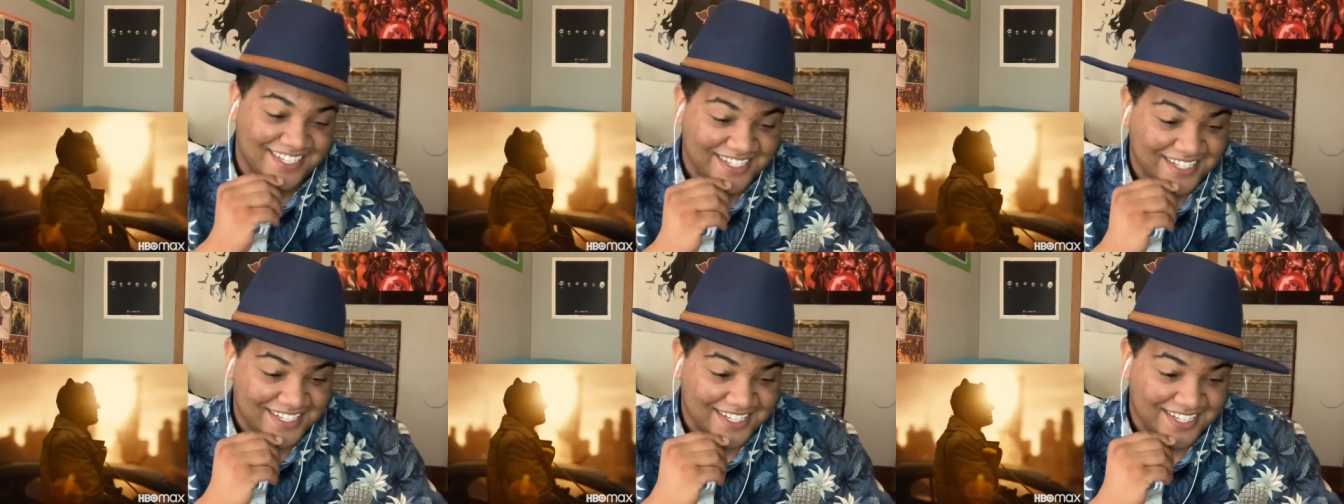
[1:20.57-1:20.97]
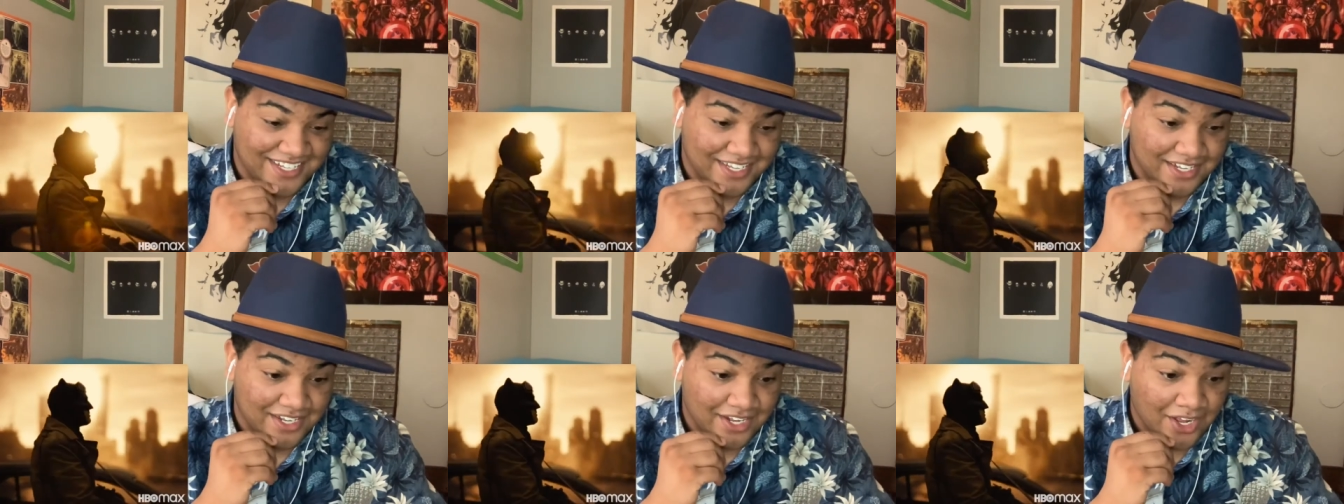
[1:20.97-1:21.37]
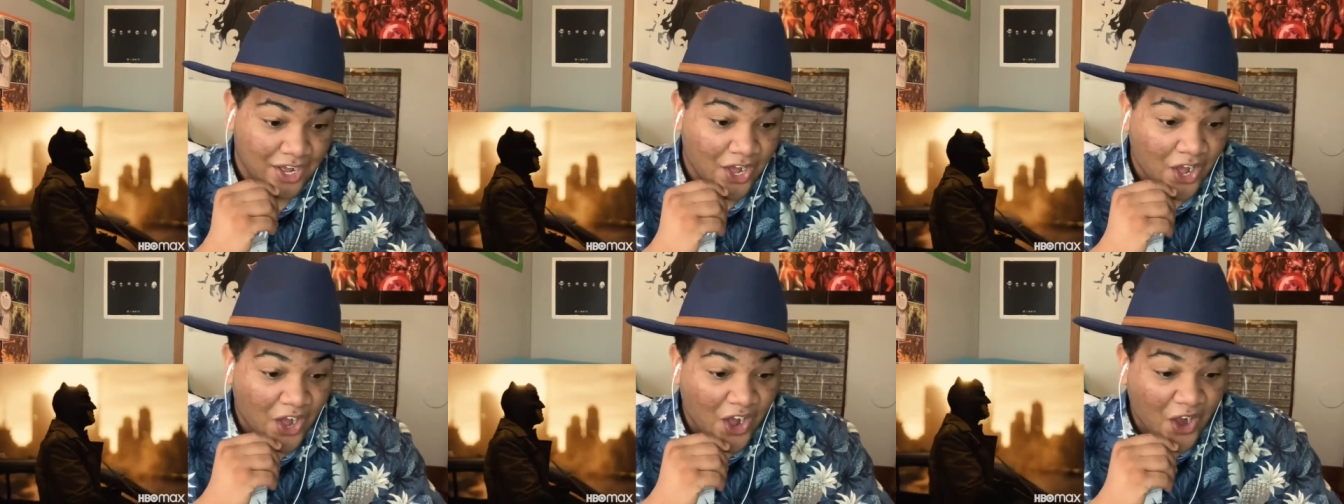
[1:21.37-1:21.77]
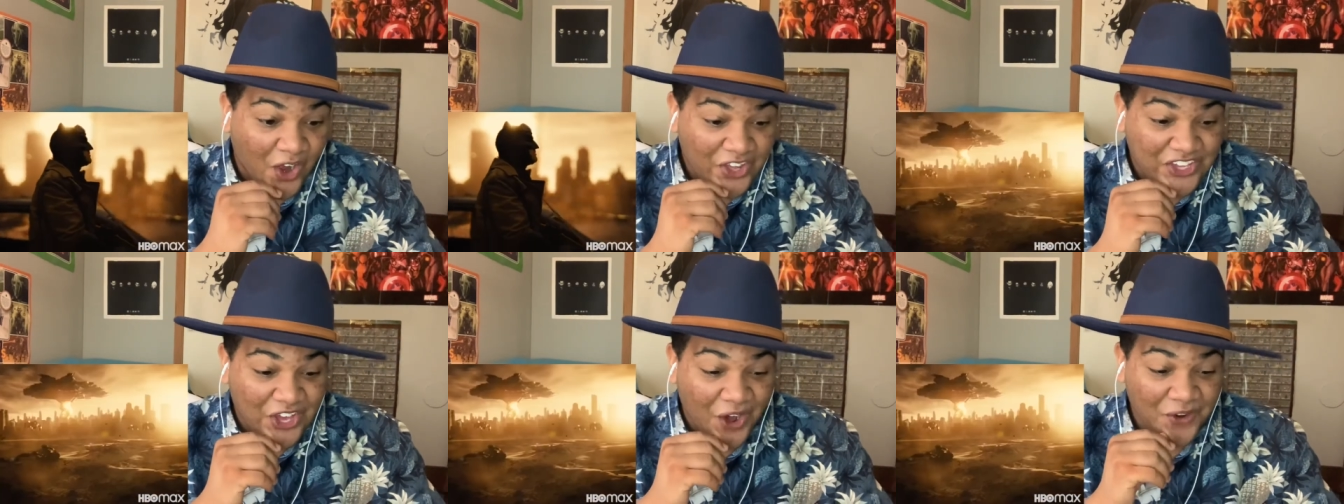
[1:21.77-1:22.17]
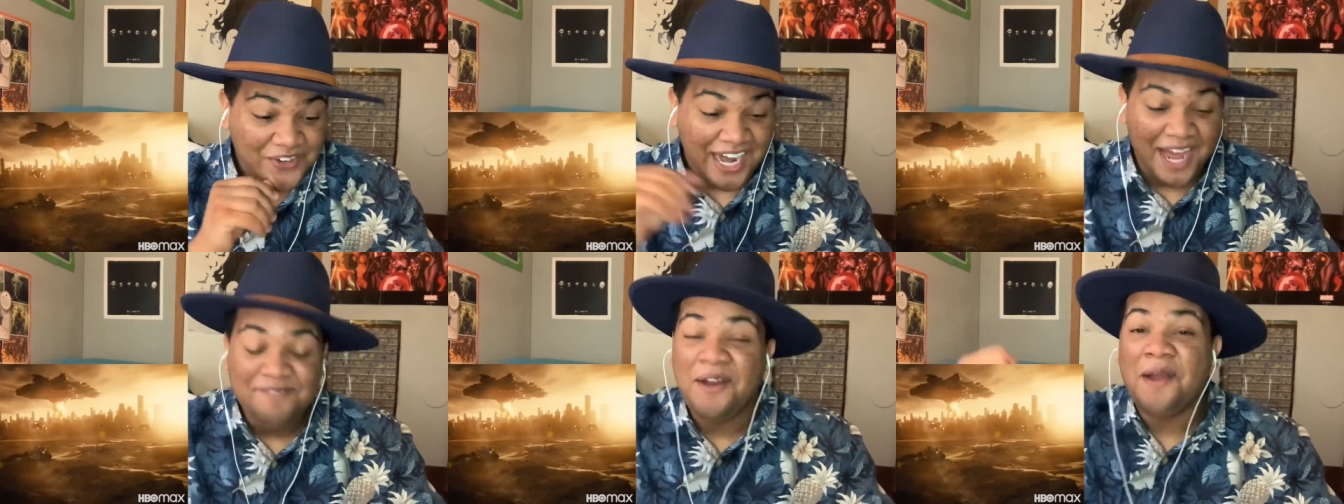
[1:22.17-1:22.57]
I had a dream. Yo,
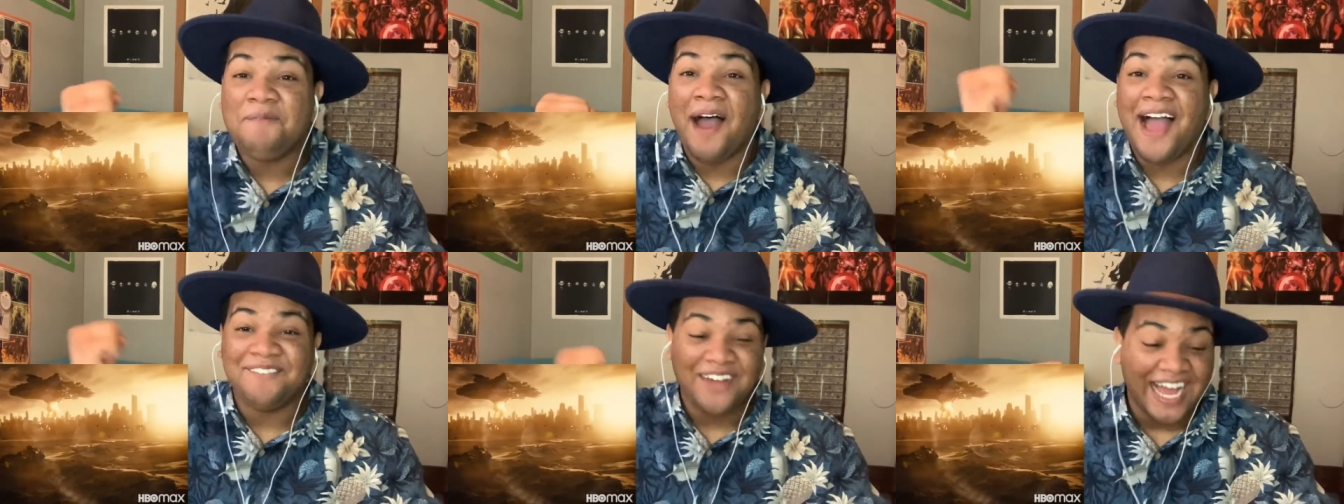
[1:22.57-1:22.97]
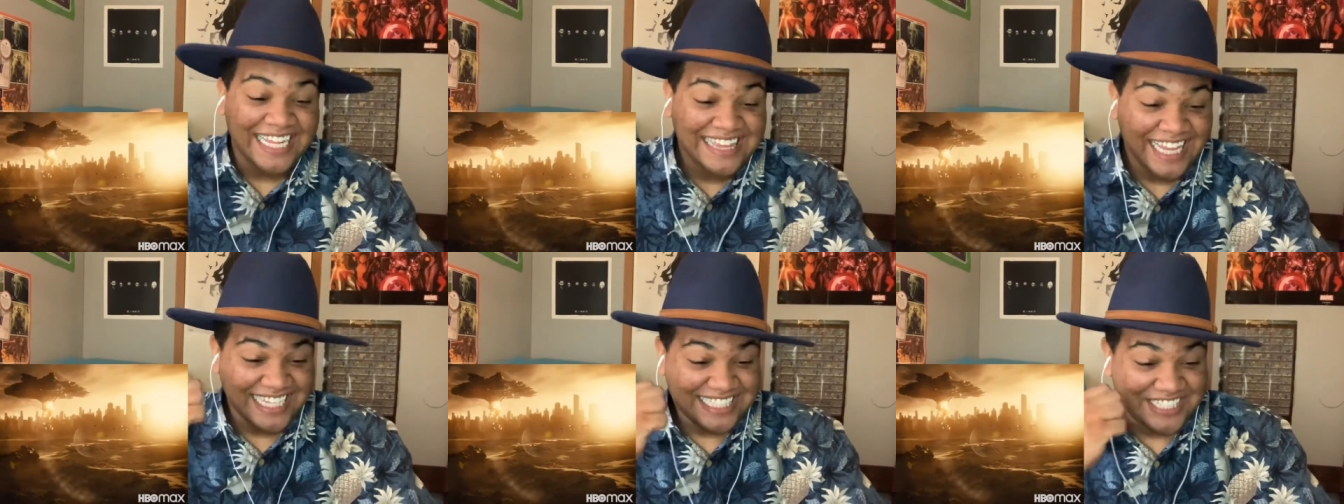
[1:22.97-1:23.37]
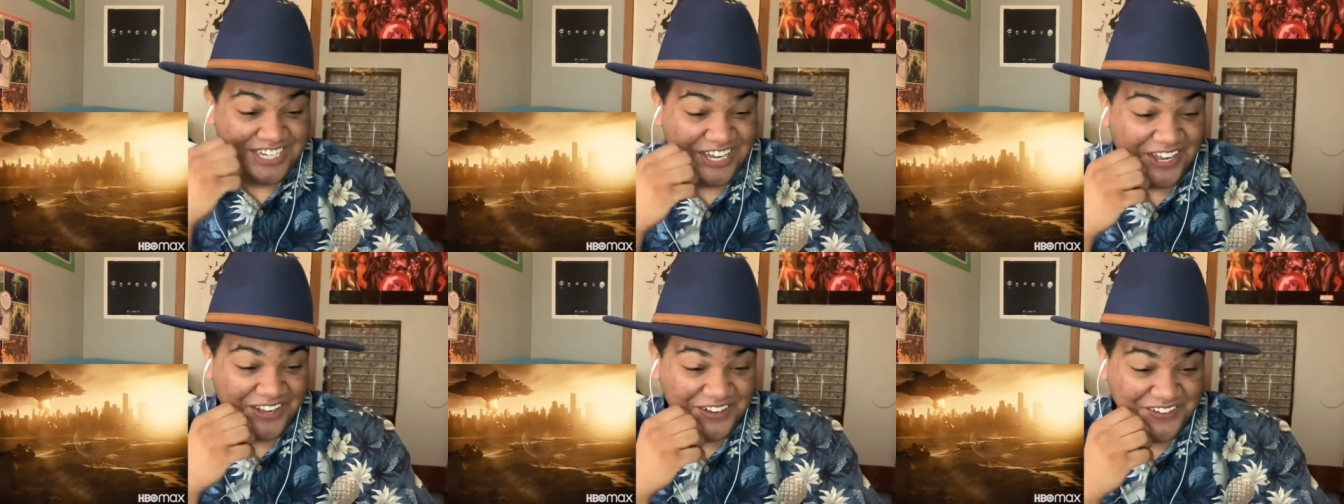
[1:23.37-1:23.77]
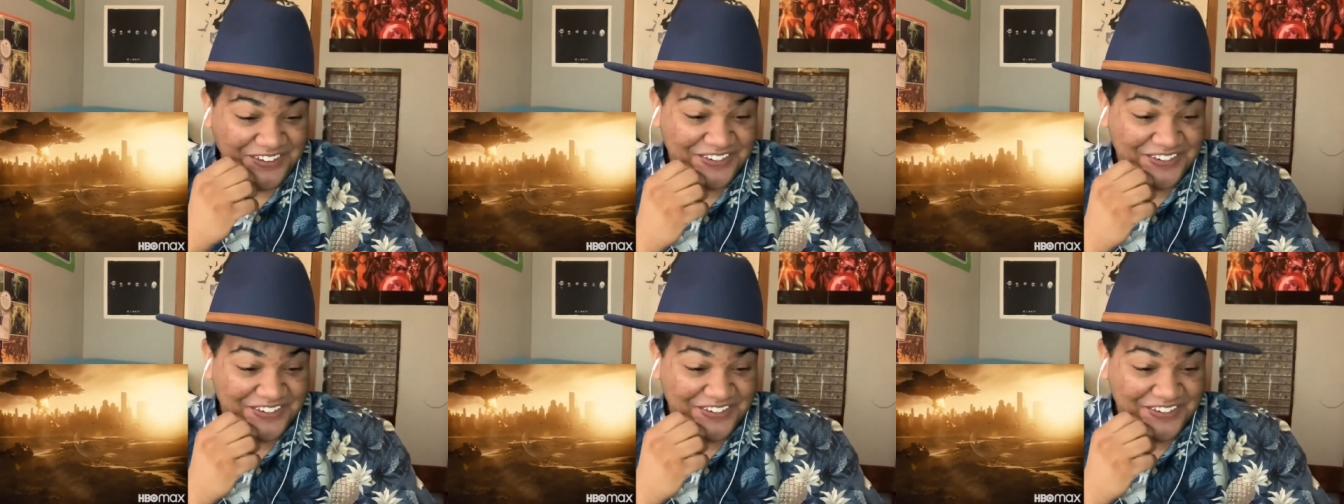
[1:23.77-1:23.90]
Nightmare Batman, let's go!